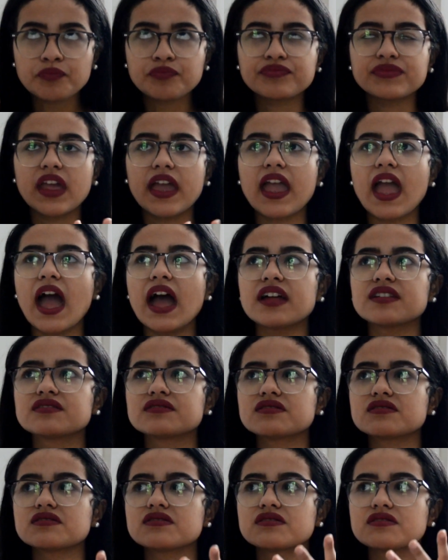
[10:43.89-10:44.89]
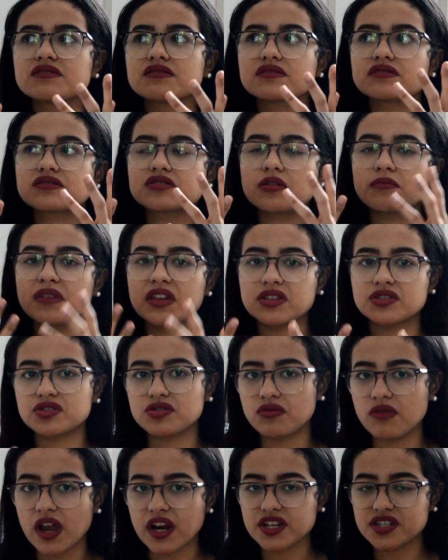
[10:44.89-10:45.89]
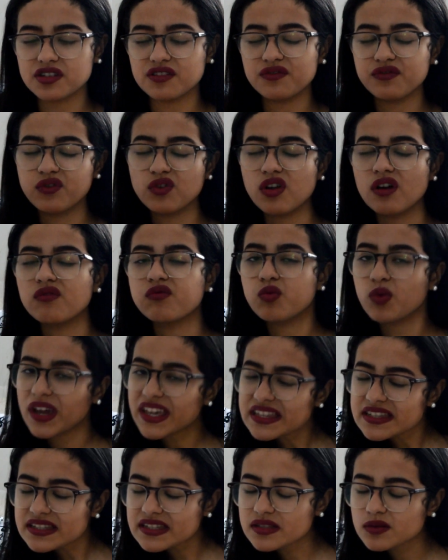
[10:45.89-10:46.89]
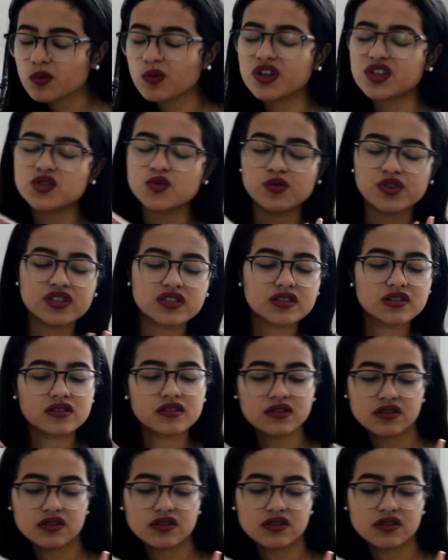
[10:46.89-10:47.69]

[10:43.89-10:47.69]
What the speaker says: They had some interaction full of wit, which was,